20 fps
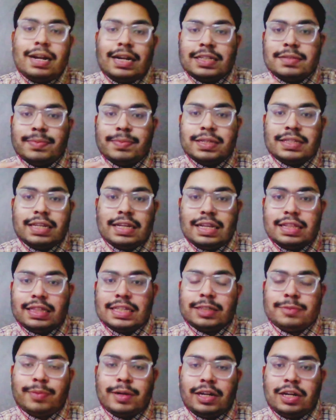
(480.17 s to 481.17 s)
is missing in
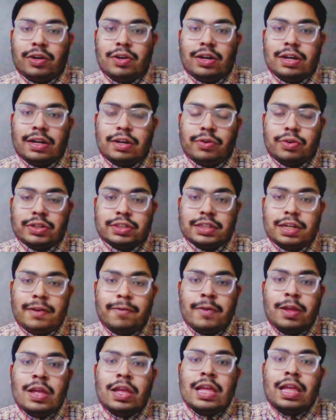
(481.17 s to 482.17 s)
this particular question,
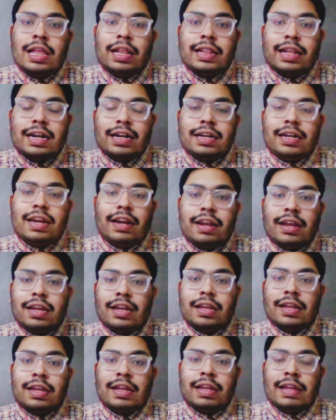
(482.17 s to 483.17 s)
then
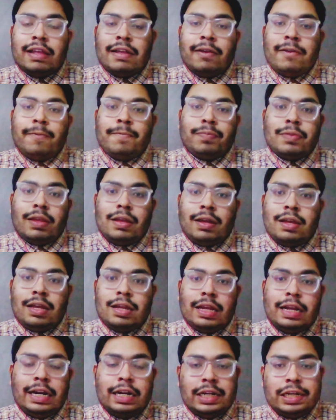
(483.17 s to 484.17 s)

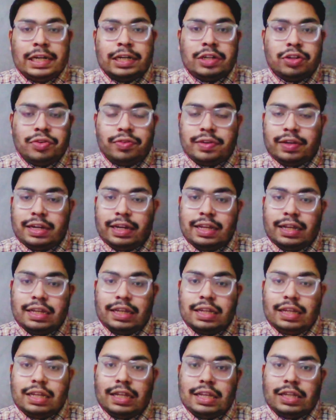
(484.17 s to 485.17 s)
intuitively
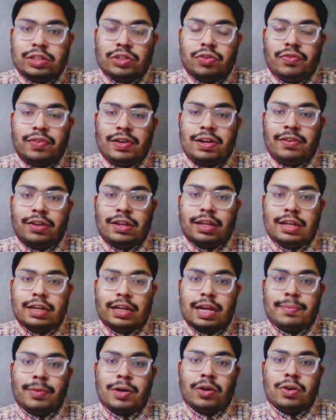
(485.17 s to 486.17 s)
you will
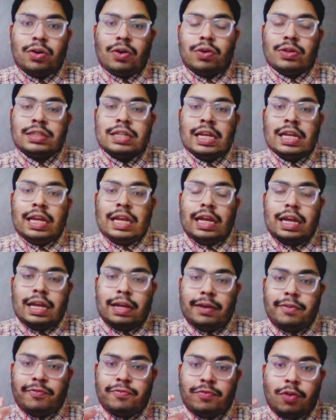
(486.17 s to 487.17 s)
come across a
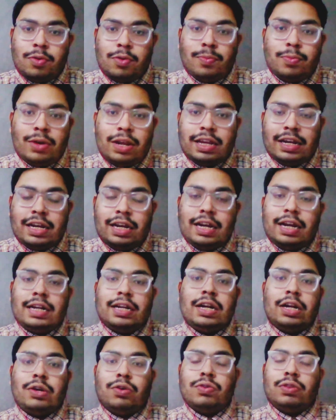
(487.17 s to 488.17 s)
formula
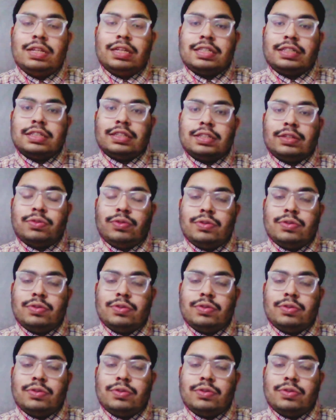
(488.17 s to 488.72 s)
related to this